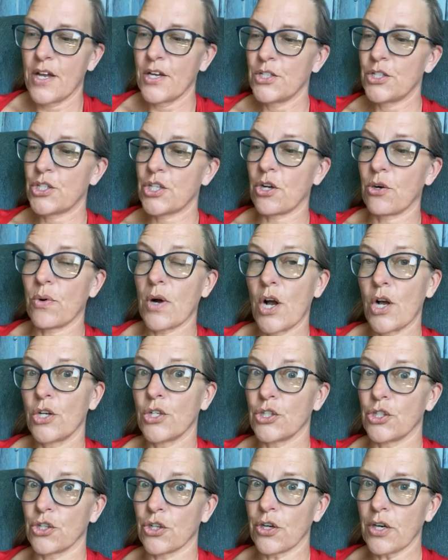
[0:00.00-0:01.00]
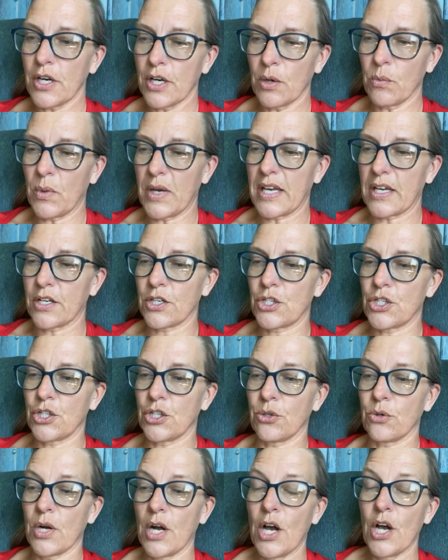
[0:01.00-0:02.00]
So during week
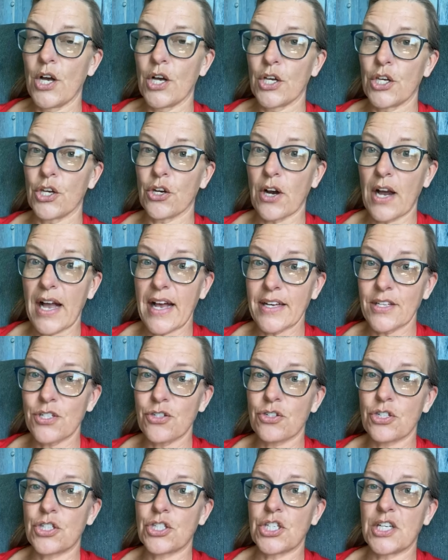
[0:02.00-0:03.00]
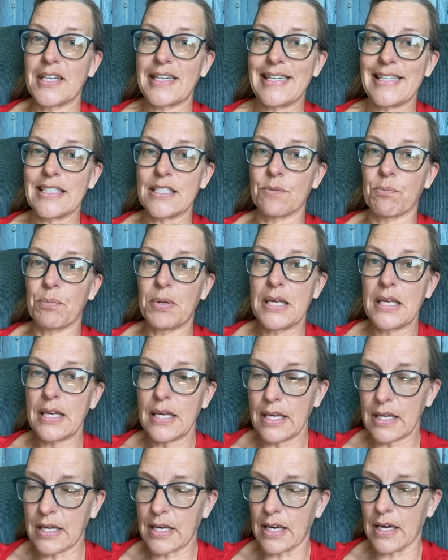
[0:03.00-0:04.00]
2, your estrogen is
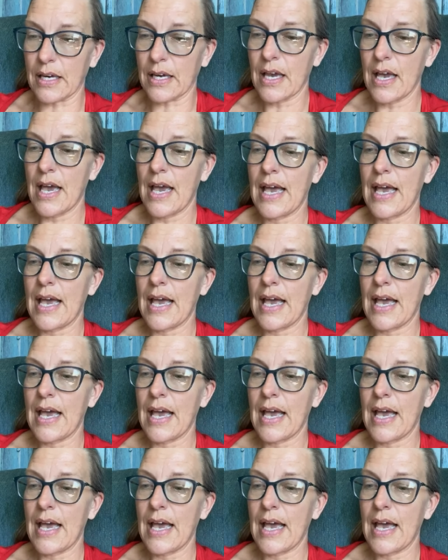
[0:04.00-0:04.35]
peaking.